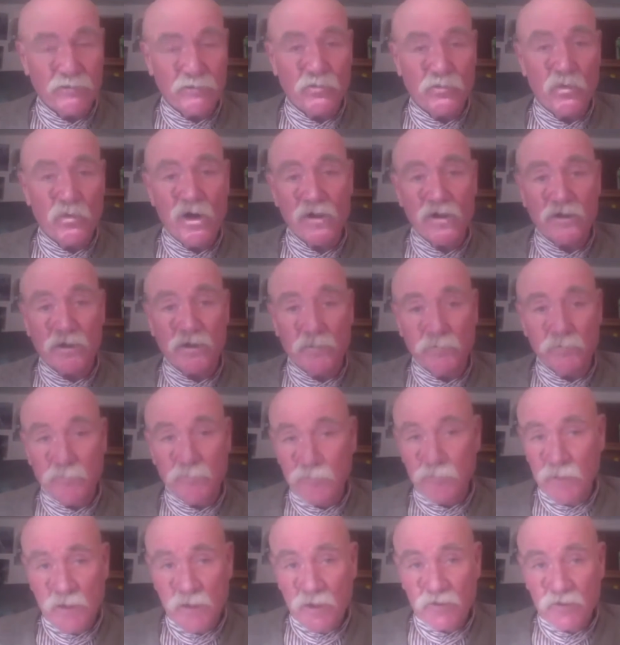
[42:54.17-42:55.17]
welcome,
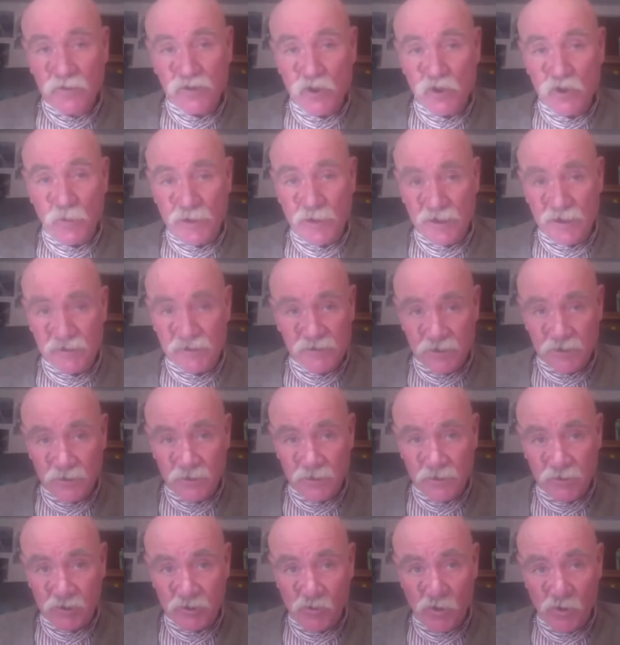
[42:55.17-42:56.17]
Thomas and
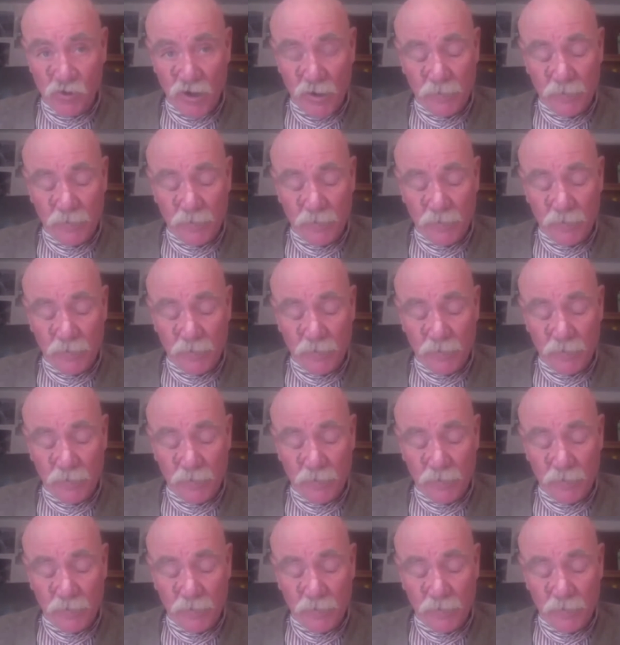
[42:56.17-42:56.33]
Hijran.